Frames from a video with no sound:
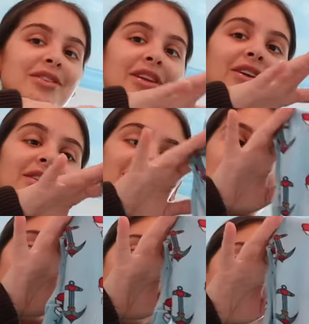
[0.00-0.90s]
out there, these are the
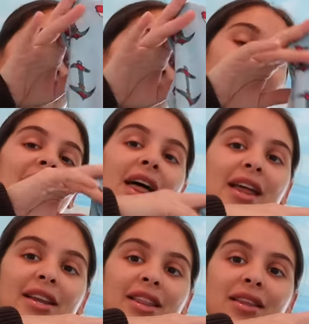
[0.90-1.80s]
best.
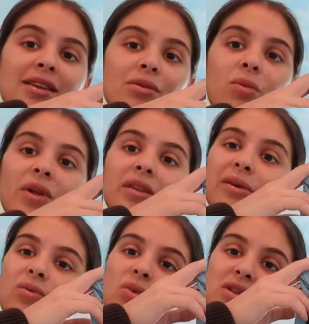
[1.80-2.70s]
Anything with a
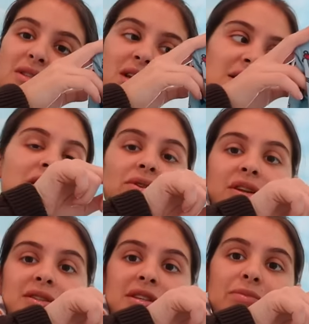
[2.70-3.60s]
onesie that you can
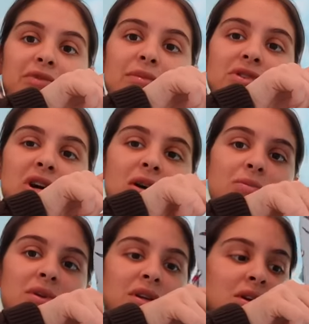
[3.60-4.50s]
unzip from the
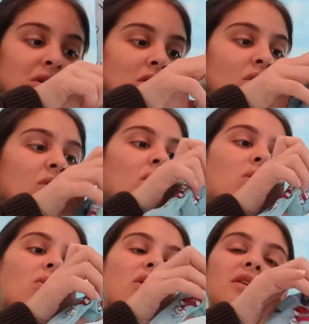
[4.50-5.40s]
top
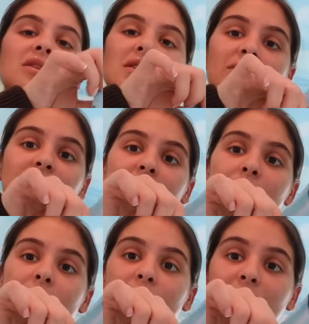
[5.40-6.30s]
or unzip the,
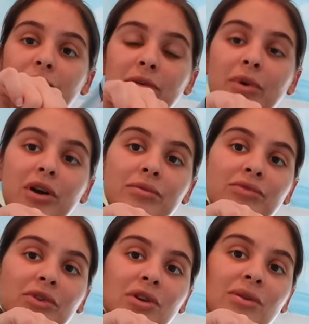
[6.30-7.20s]
from the bottom
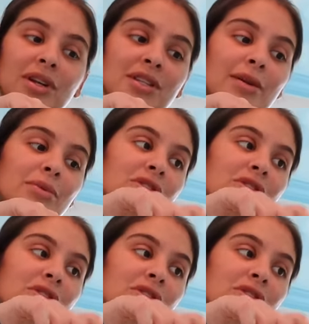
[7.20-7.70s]
for a quick diaper